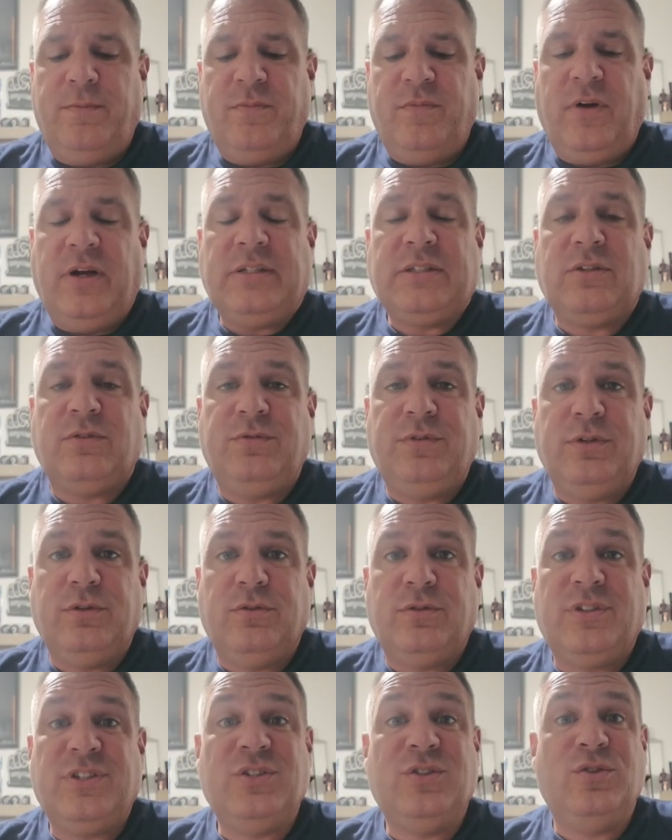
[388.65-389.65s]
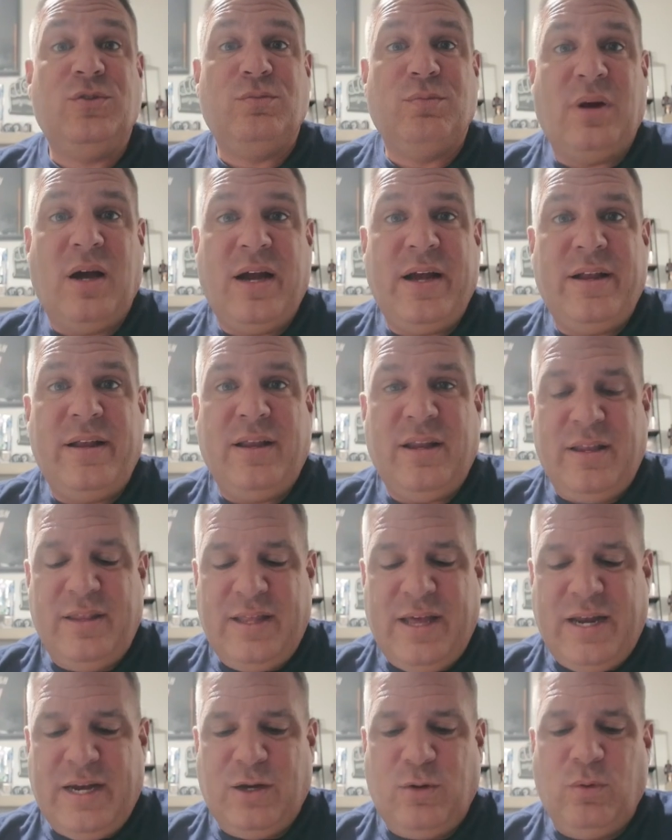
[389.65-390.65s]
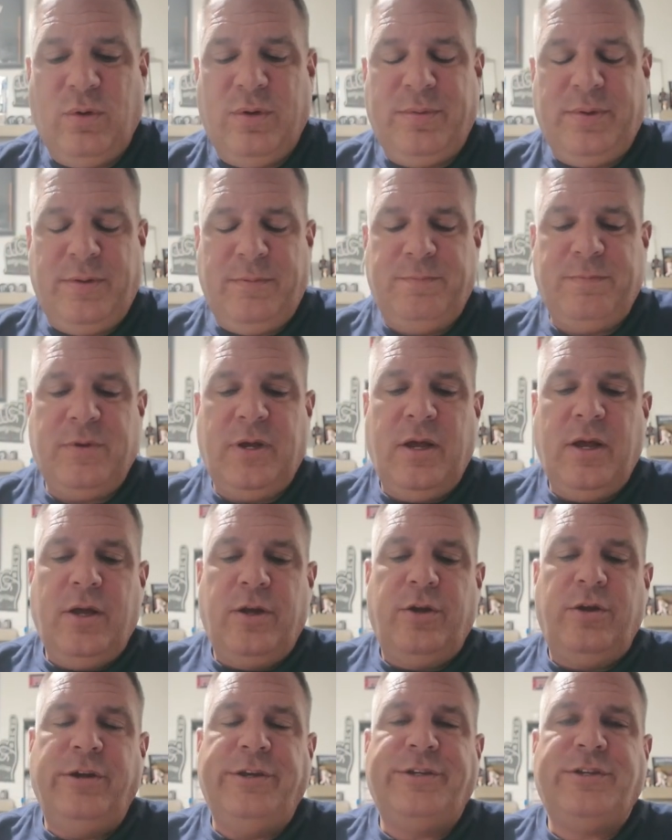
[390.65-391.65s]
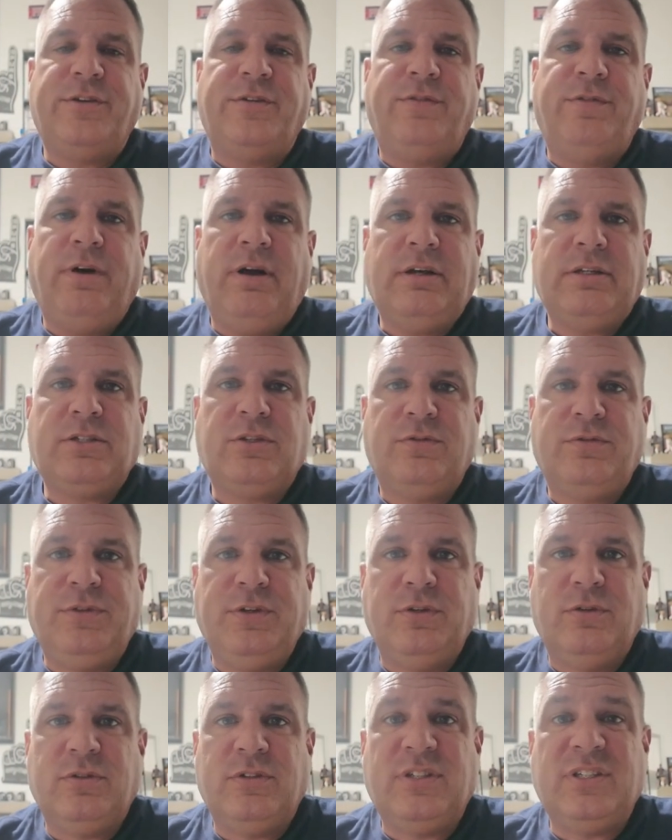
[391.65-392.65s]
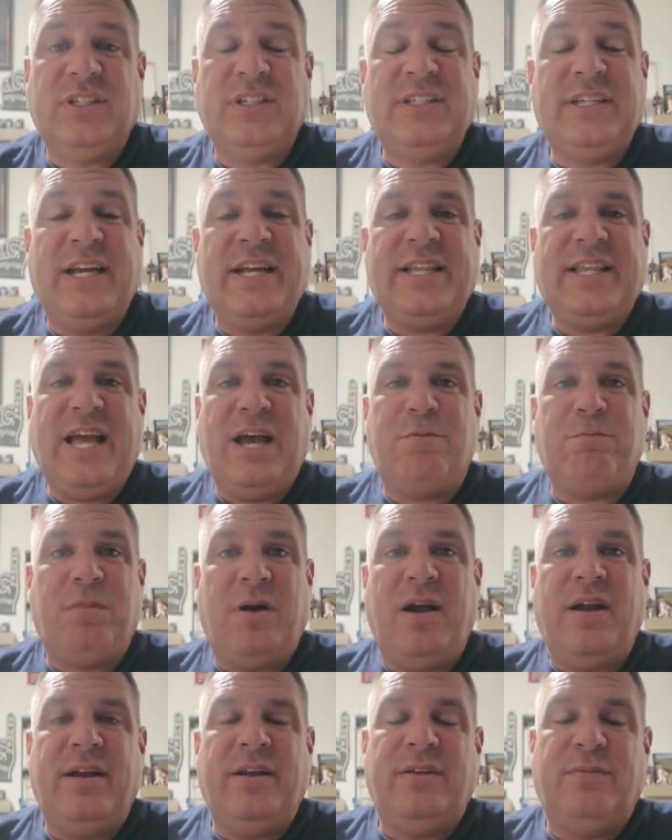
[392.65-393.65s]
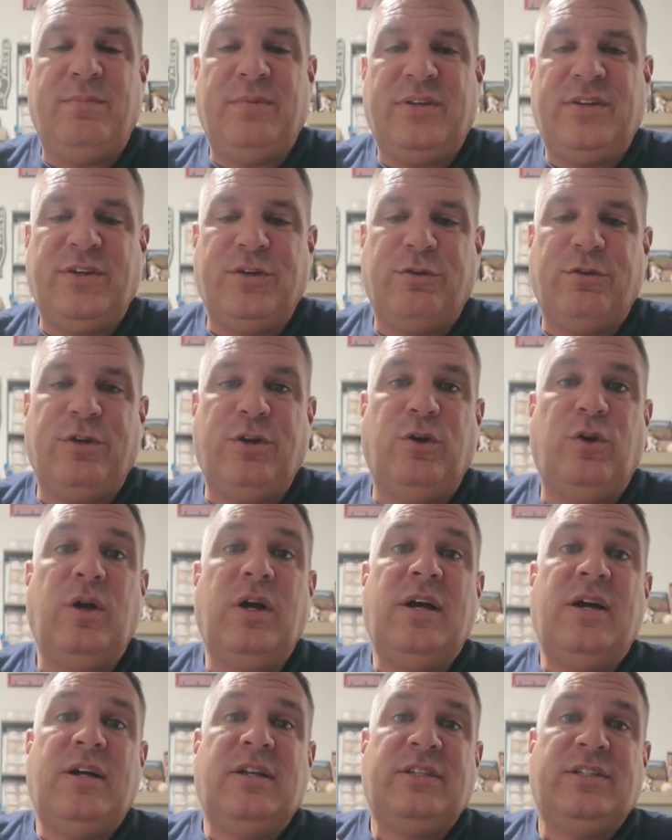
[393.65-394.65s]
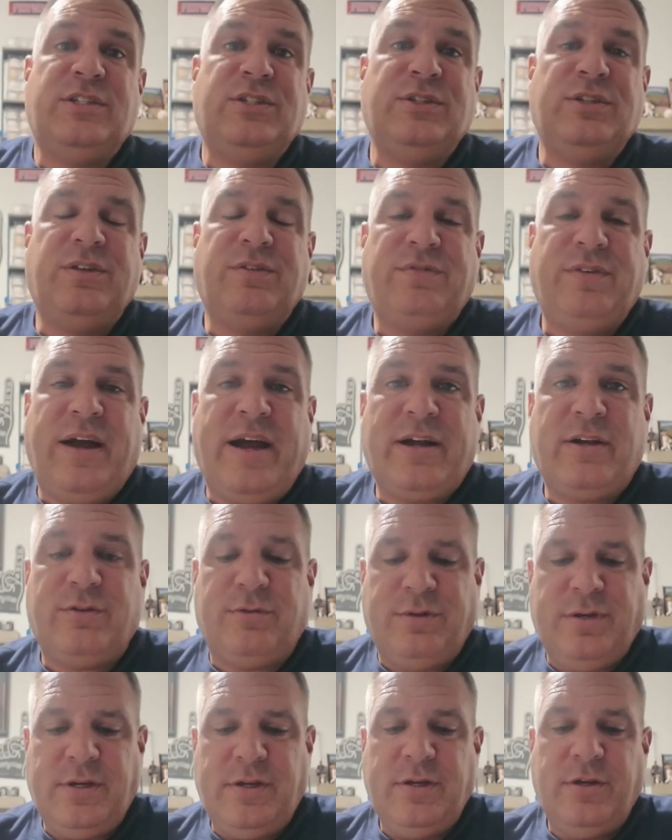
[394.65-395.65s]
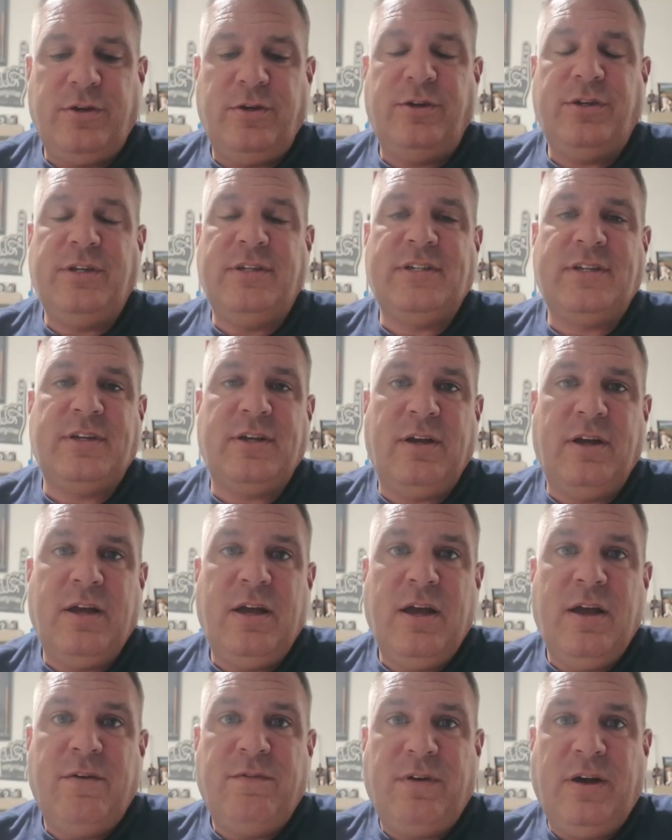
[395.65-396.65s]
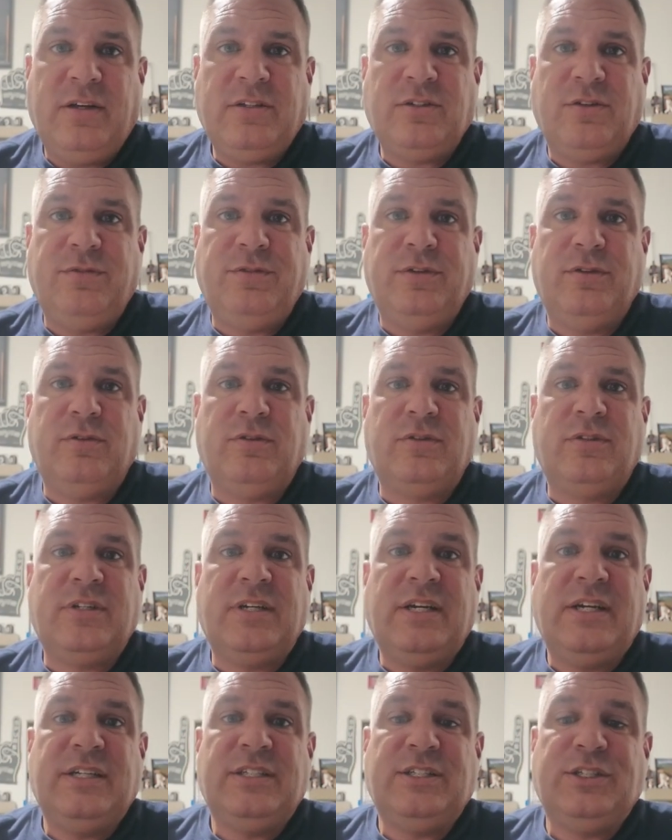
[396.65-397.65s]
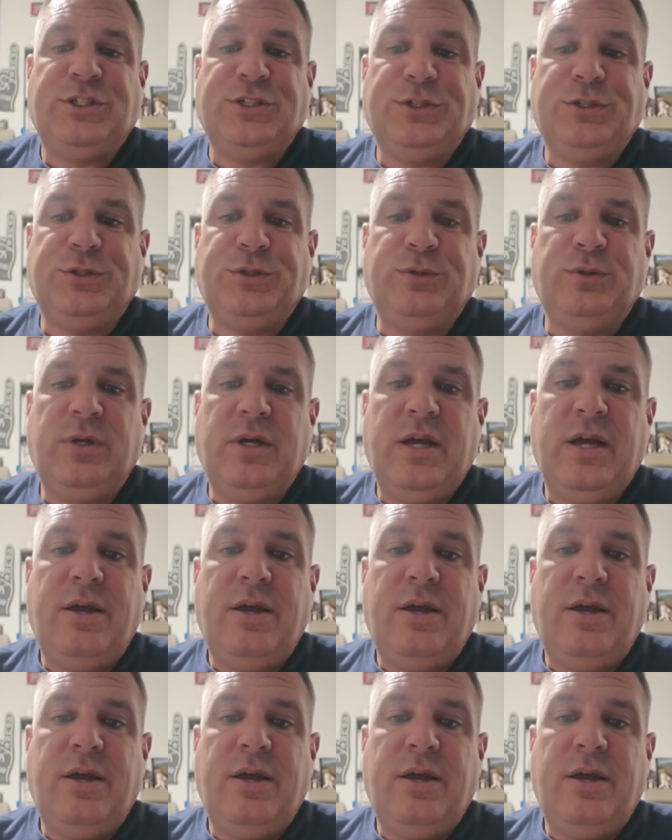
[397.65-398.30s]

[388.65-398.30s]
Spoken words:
fossil fuels to mine that equipment. You're using fossil fuels to take that mined material to the factory. You're using fossil fuels to